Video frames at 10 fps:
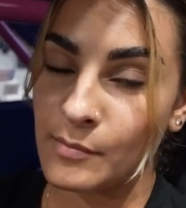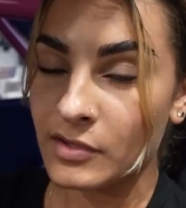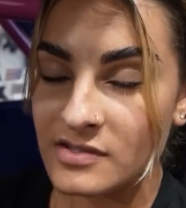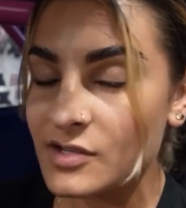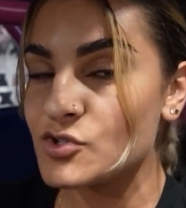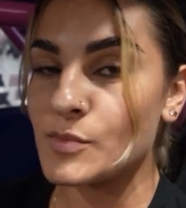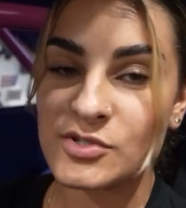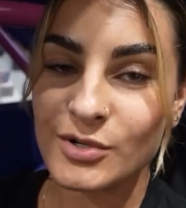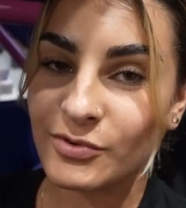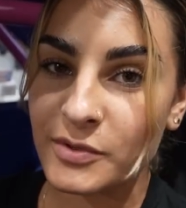I mean, this year's
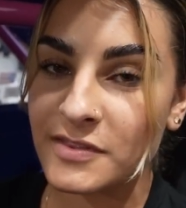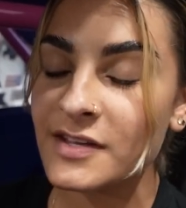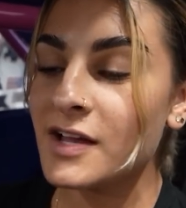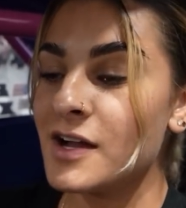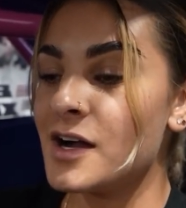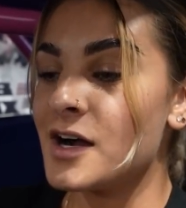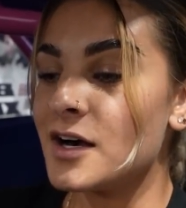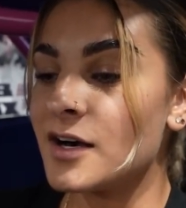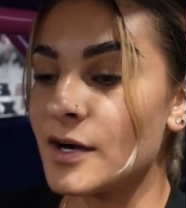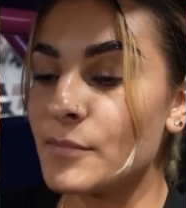almost over with,
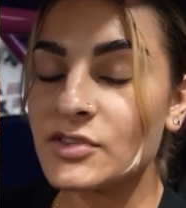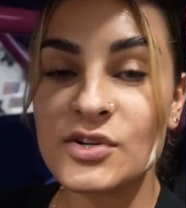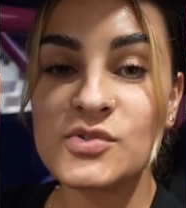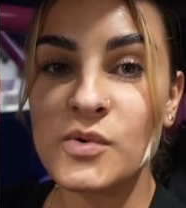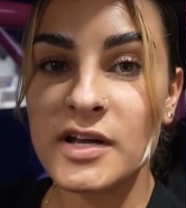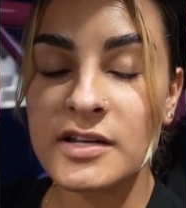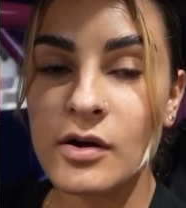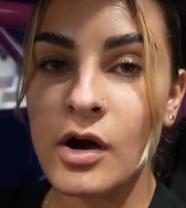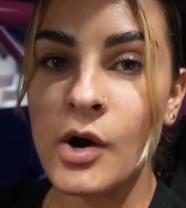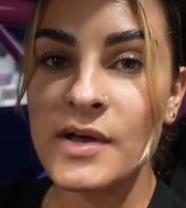but there's one in
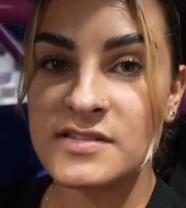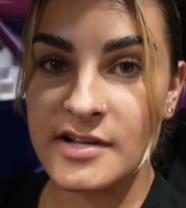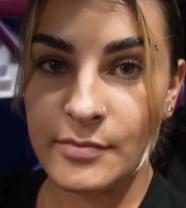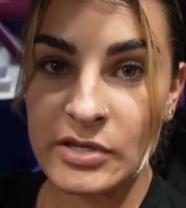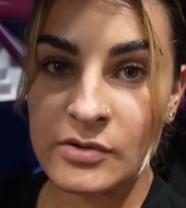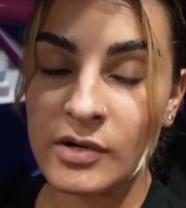OSW,